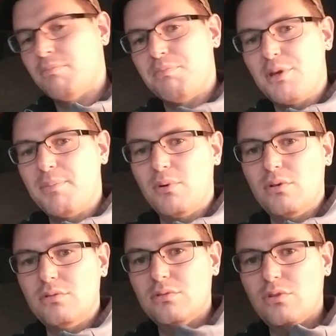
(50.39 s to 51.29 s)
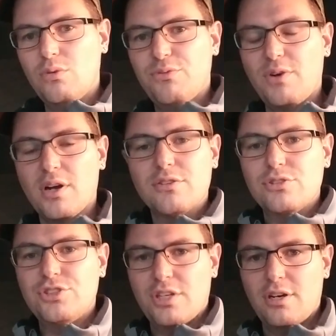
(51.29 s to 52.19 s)
People who fucked their
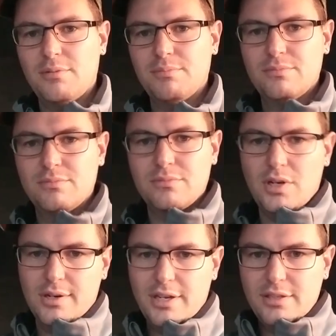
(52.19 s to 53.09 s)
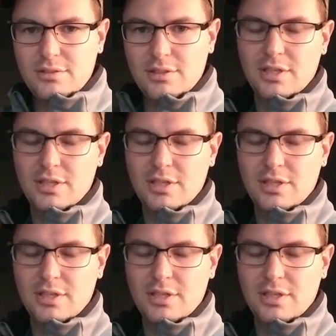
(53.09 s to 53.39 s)
shit up, all right,